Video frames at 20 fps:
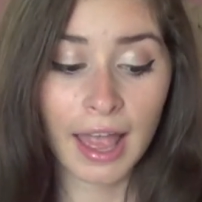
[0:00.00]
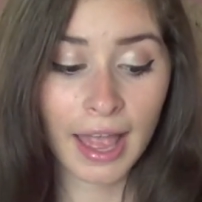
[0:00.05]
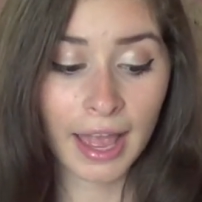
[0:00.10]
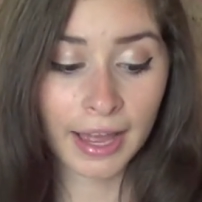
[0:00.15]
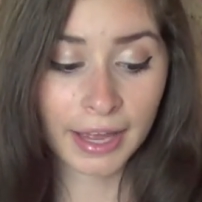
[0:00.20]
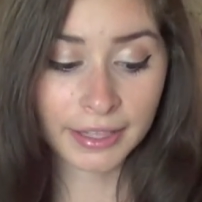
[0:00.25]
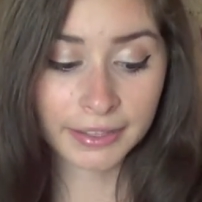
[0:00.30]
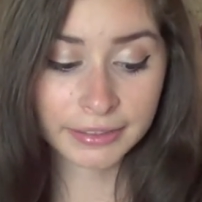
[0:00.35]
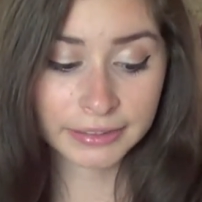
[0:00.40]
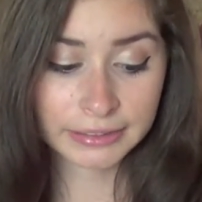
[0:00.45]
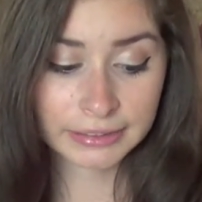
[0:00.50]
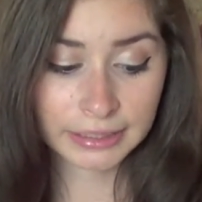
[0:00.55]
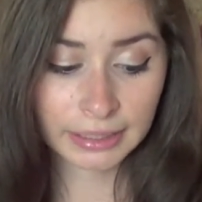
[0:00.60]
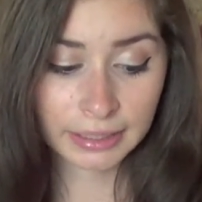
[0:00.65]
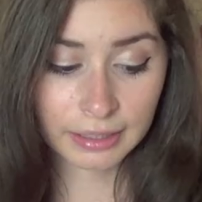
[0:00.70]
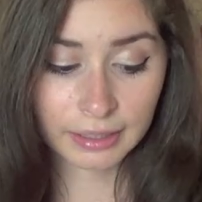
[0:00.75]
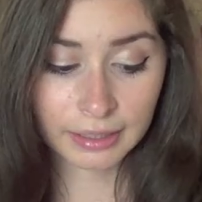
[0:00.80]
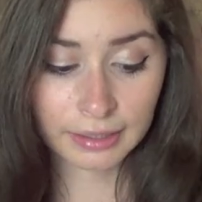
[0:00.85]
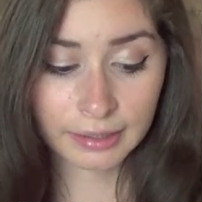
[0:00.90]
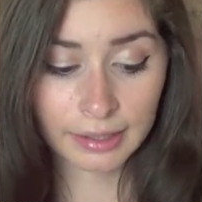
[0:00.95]
And
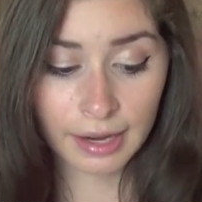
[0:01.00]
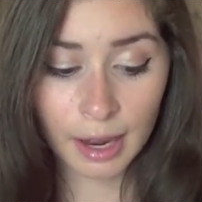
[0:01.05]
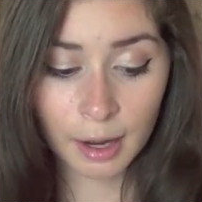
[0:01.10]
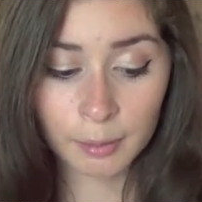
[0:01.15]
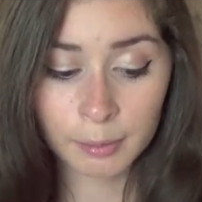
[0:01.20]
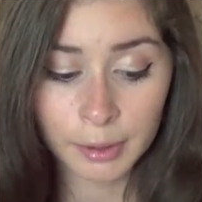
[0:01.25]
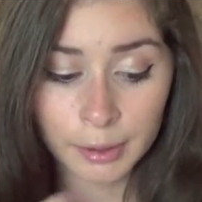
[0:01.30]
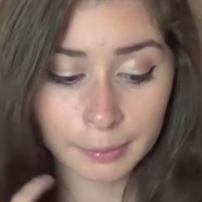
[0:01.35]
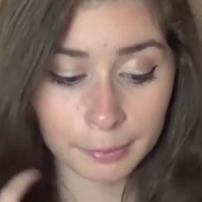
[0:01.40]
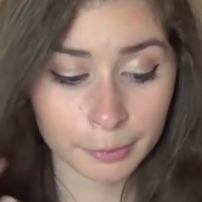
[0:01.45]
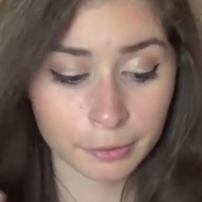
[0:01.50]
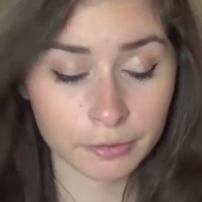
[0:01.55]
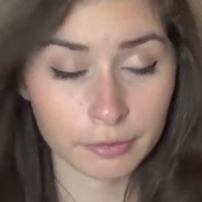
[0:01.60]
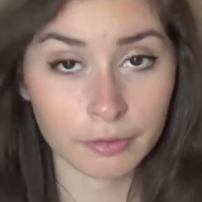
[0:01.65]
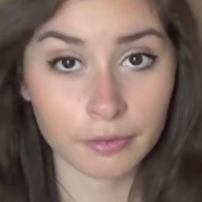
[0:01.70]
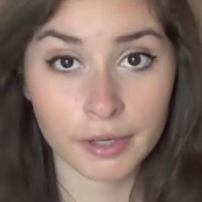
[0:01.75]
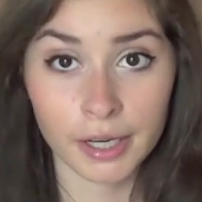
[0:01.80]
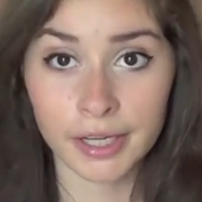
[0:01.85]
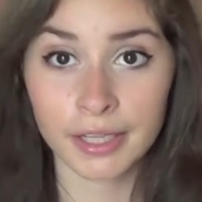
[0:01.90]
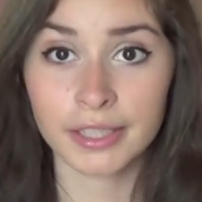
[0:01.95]
now I'm going to move
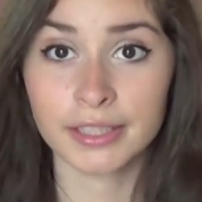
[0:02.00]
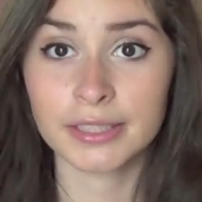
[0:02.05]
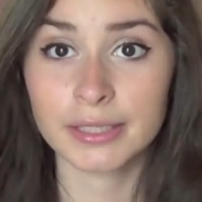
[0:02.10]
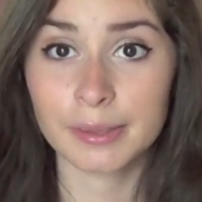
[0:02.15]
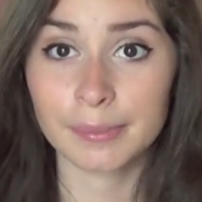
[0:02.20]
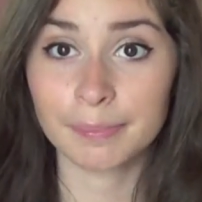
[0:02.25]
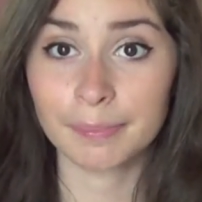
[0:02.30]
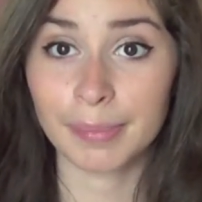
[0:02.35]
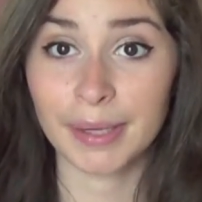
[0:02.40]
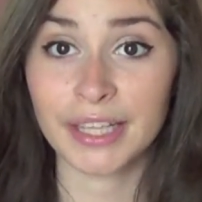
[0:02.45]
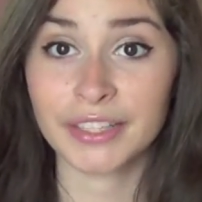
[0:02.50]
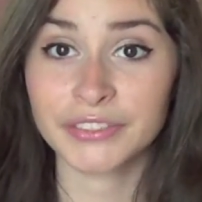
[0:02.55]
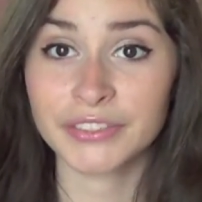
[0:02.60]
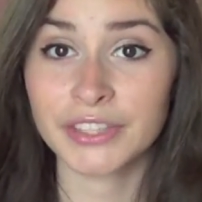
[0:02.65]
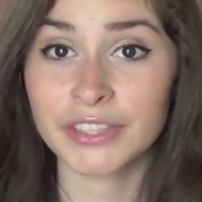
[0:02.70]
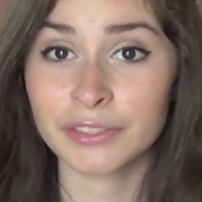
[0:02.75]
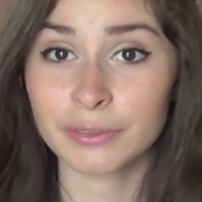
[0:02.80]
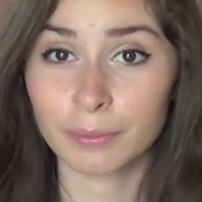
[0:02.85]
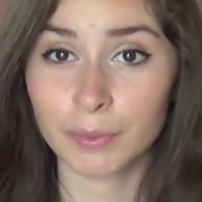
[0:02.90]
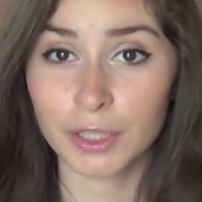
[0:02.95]
right into
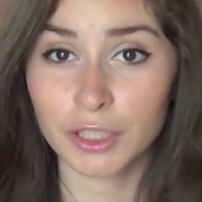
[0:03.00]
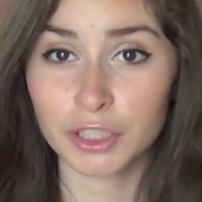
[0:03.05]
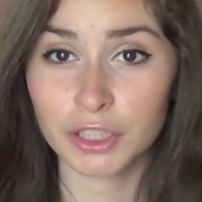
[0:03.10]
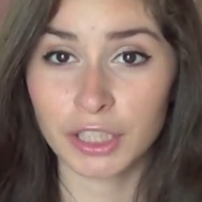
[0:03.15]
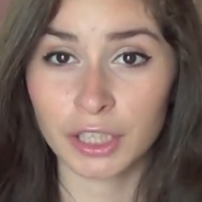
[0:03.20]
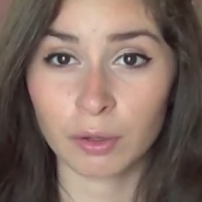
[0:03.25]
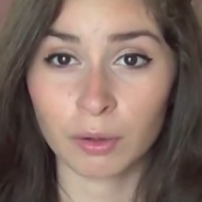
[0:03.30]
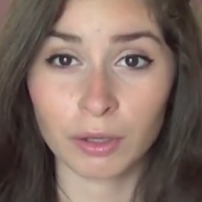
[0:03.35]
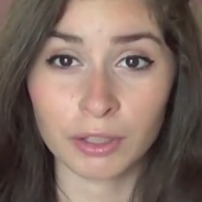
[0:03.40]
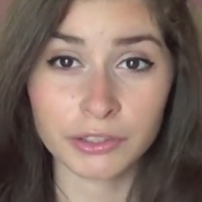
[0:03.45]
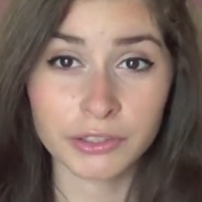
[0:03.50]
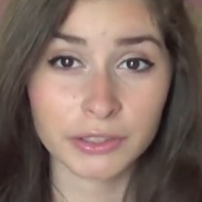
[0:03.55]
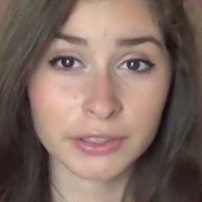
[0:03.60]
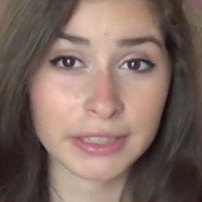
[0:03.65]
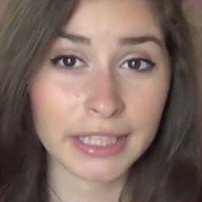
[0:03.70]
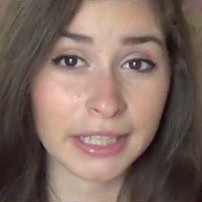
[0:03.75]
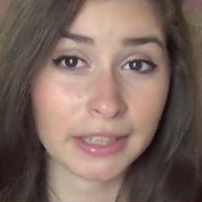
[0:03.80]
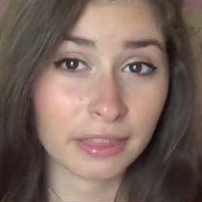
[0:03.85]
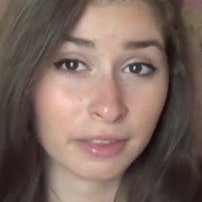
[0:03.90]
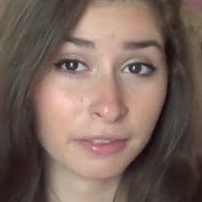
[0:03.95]
bases, which can also
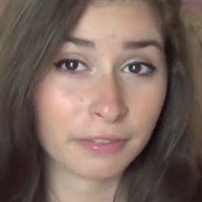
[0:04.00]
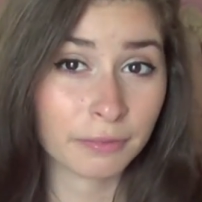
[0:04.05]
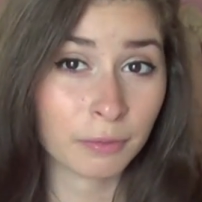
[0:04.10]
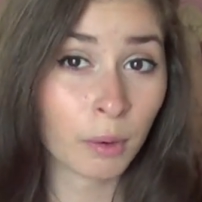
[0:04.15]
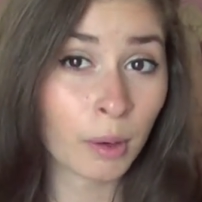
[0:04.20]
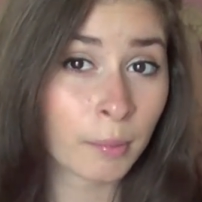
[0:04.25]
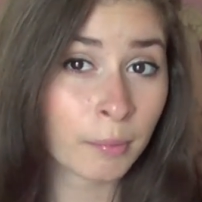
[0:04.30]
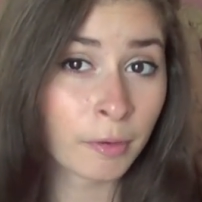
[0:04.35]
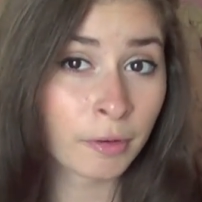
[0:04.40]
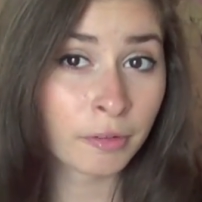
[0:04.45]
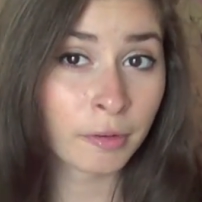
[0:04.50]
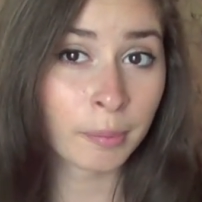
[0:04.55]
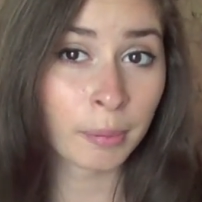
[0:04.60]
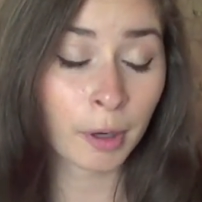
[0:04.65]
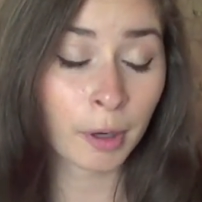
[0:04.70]
take the form of a